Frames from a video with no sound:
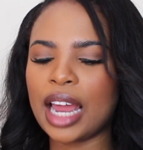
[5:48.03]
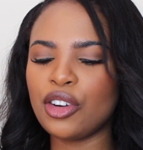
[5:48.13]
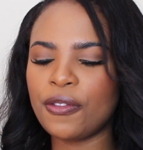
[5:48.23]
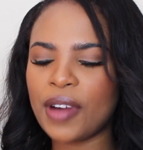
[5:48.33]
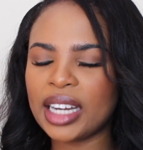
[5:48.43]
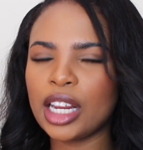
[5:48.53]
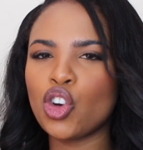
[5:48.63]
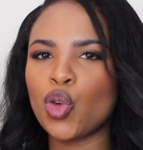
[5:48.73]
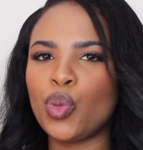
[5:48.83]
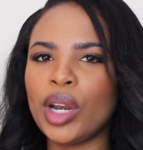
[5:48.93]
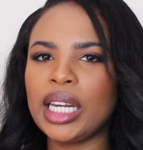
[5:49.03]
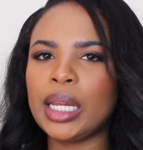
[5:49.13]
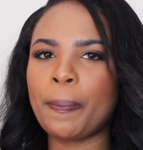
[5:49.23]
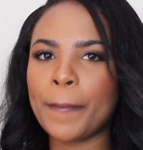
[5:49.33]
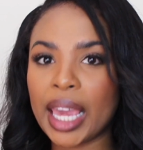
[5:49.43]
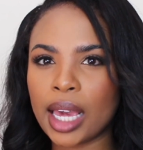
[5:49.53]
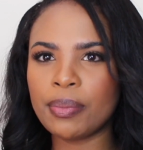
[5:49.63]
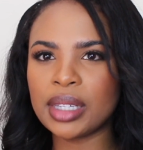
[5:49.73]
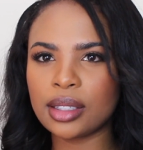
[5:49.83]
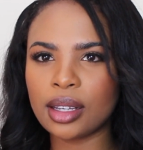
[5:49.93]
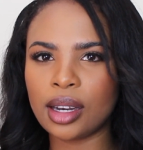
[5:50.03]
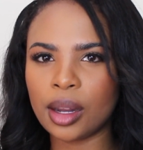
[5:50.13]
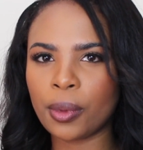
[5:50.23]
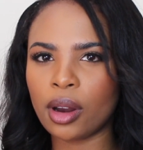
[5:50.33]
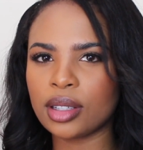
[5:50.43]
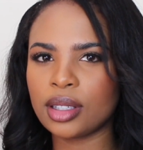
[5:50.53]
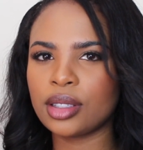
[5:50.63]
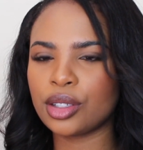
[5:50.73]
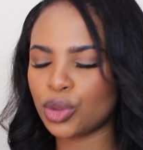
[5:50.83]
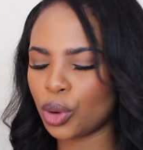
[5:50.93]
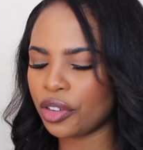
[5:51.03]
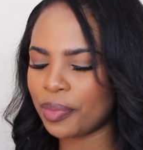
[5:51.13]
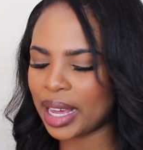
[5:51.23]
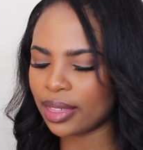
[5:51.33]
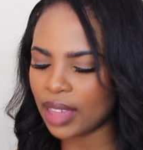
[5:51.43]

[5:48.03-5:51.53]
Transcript: and finding really pigmented lip glosses is sort of my